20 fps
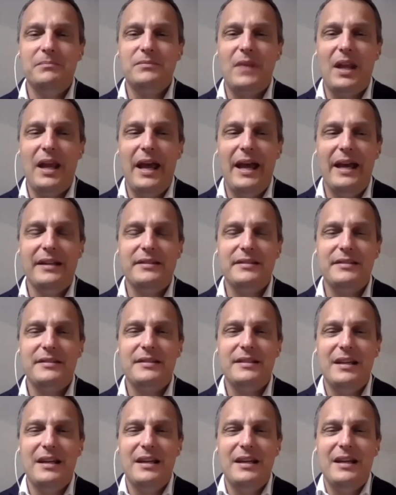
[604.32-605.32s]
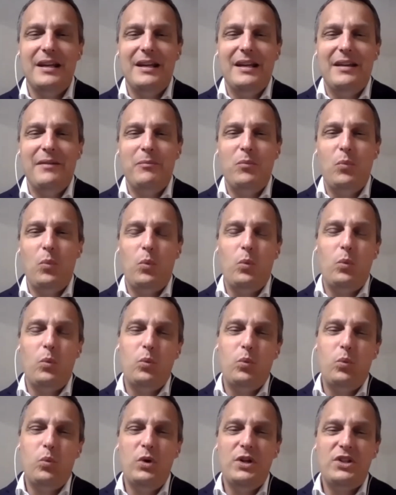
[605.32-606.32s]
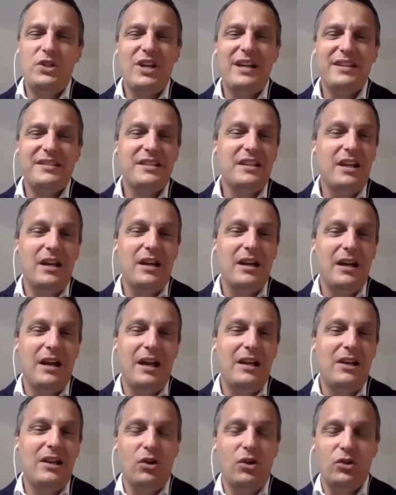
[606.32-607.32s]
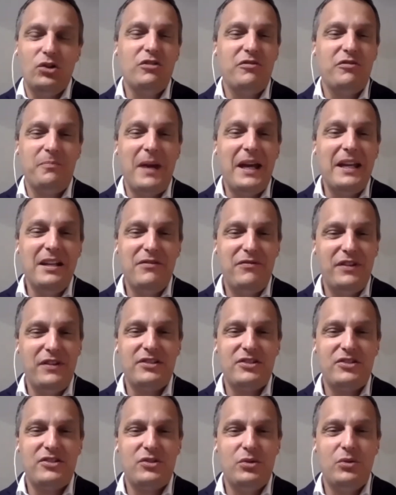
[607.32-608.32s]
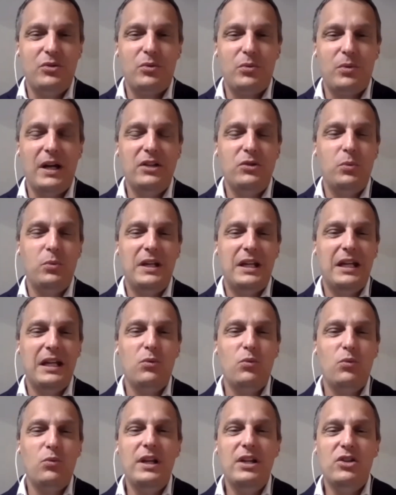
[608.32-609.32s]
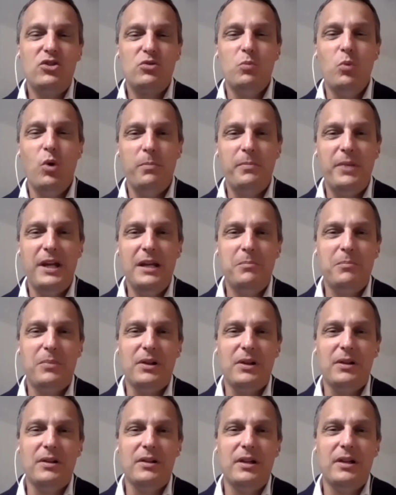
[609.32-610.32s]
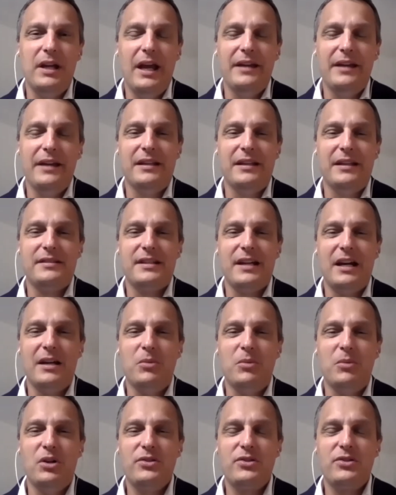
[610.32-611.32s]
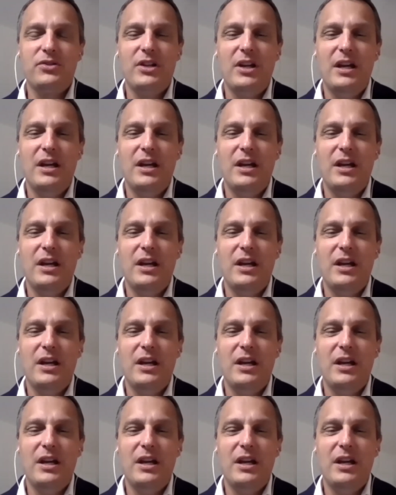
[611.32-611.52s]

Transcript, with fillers: and which has a lot of benefits too, right? We can reach more people at that Sibos.